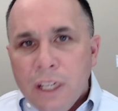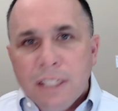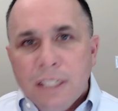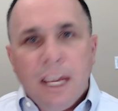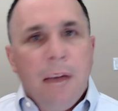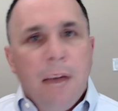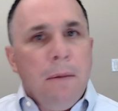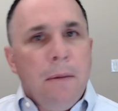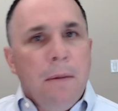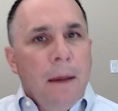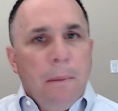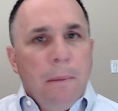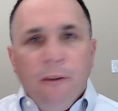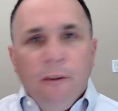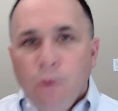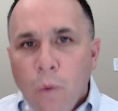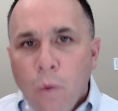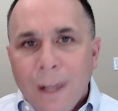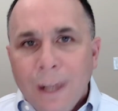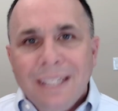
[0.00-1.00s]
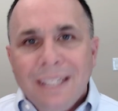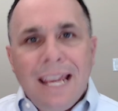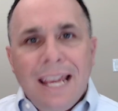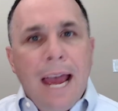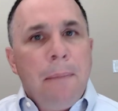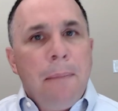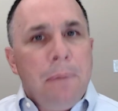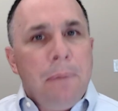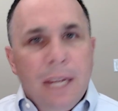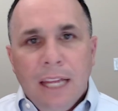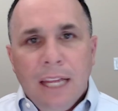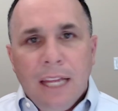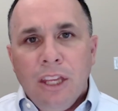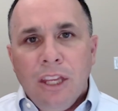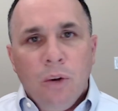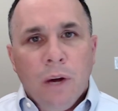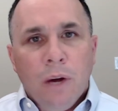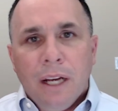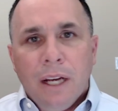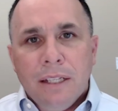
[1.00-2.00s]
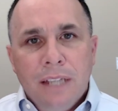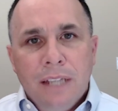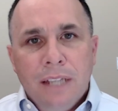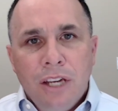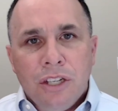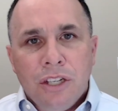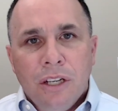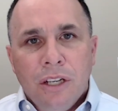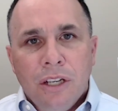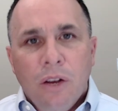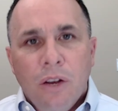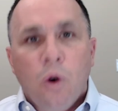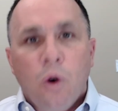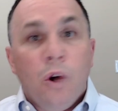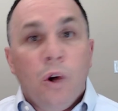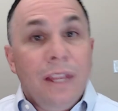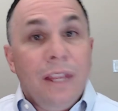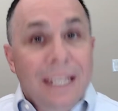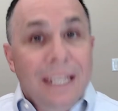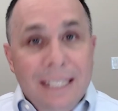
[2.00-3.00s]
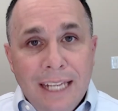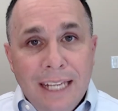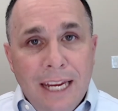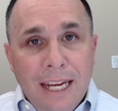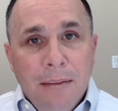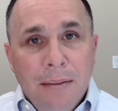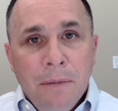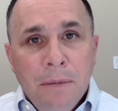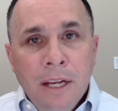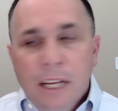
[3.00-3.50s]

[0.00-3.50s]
come up of what's happening in the organization or in the team